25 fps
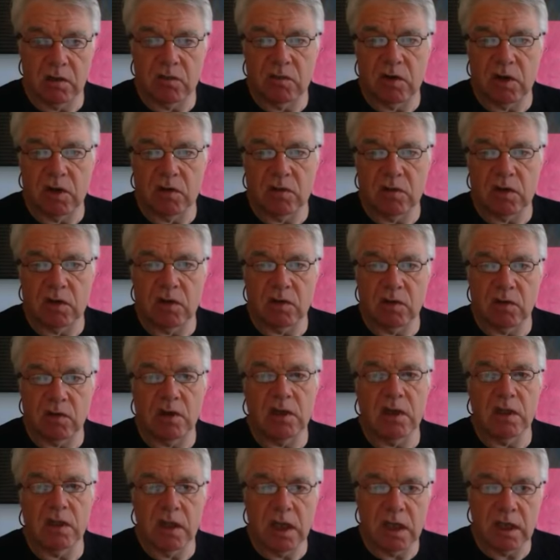test
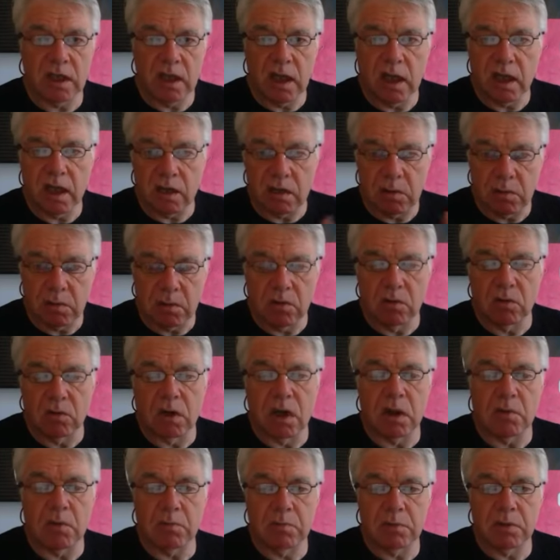centre, then that
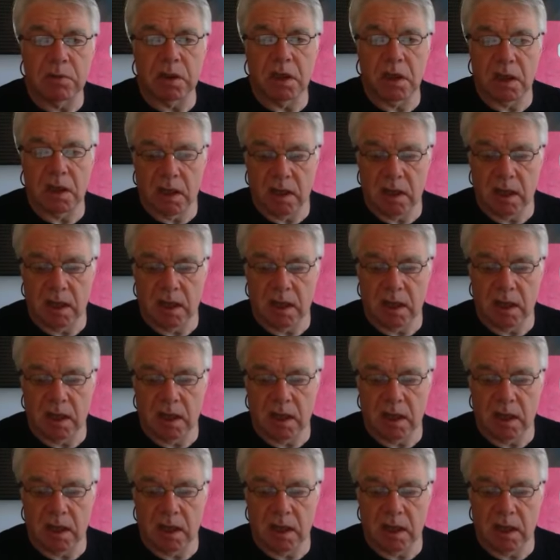company